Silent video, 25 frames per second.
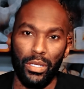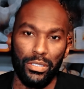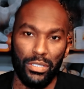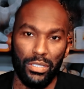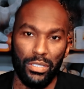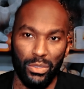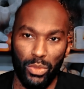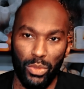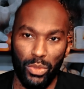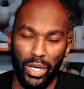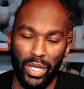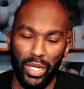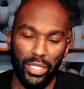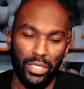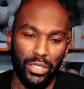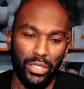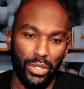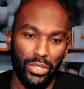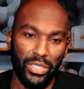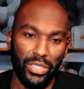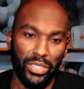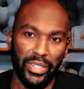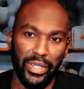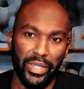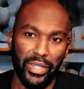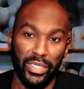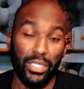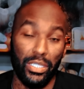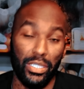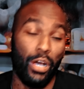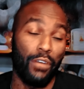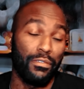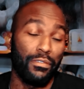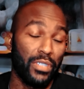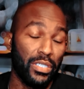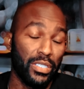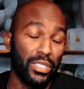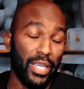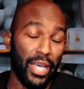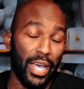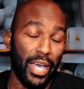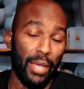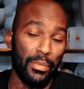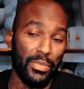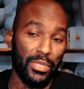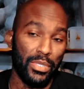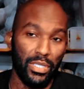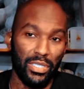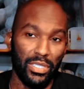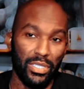to the work is so serious, and
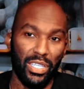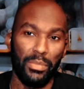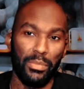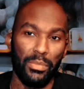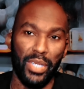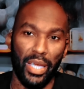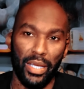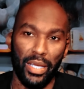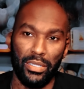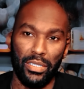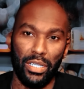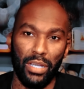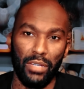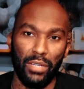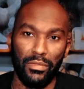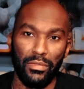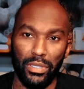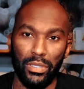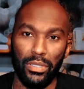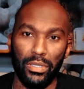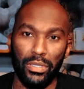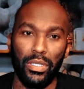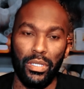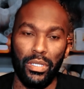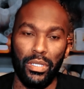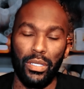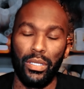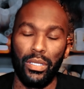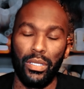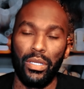oftentimes the subjects covered